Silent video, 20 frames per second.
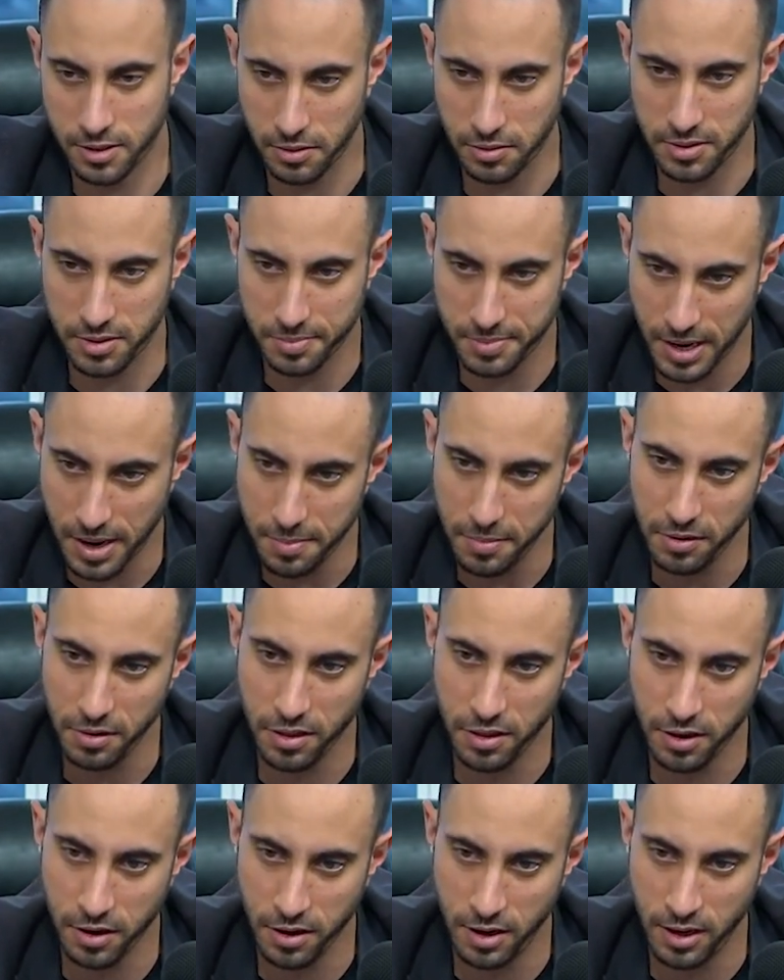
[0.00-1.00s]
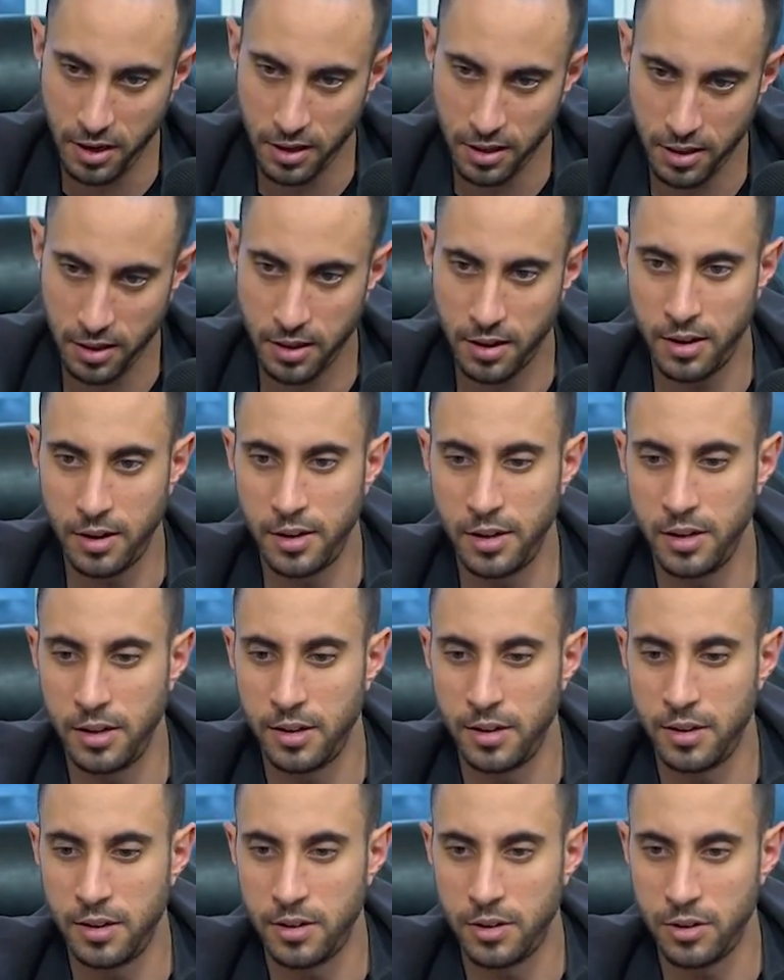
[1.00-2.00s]
September 30th,
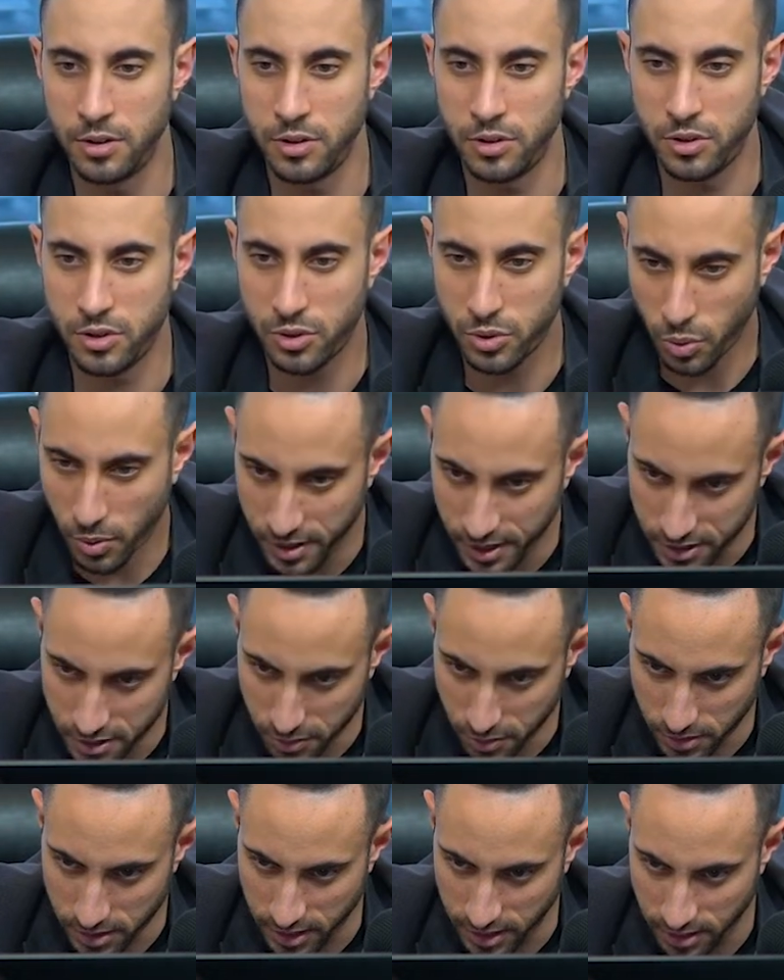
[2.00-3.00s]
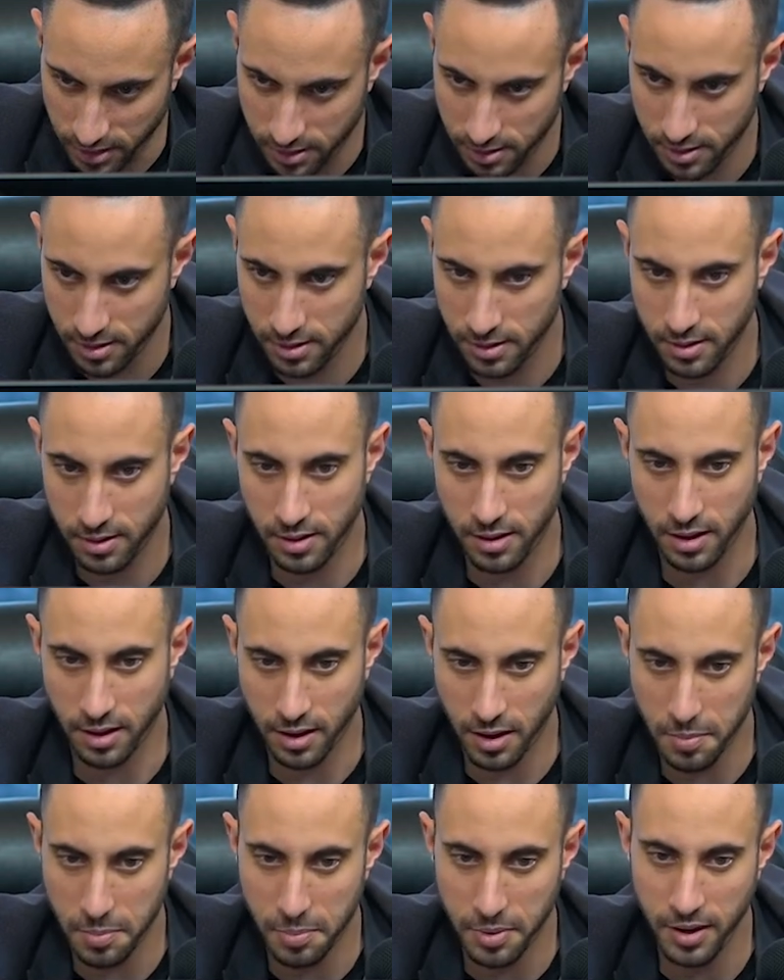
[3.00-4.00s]
2020, the
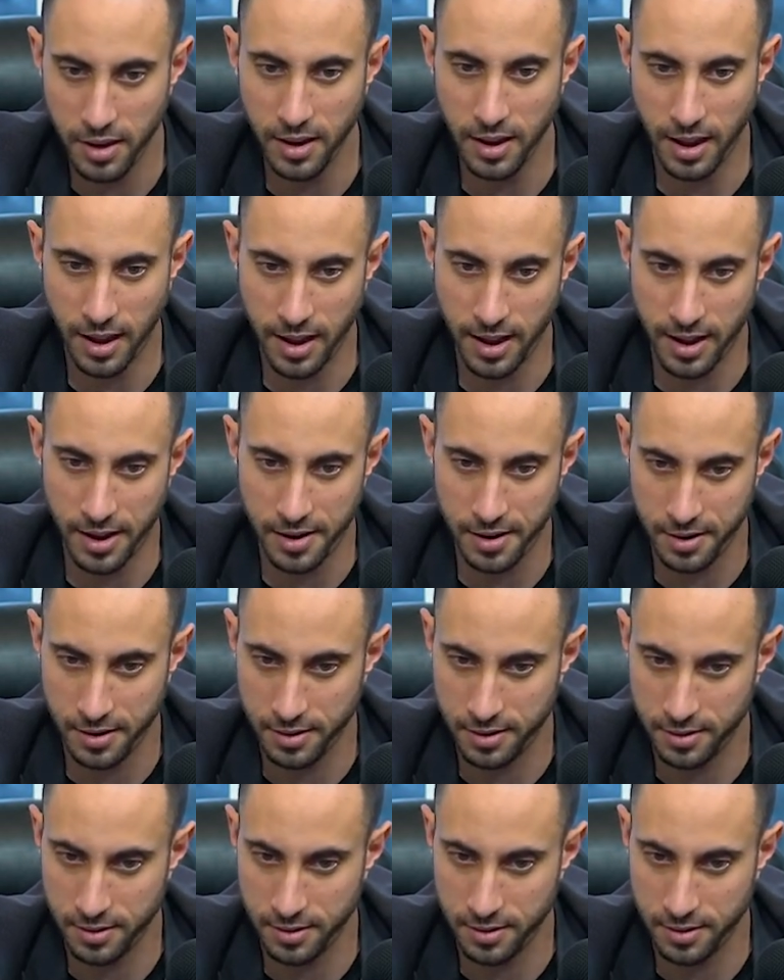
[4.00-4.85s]
company had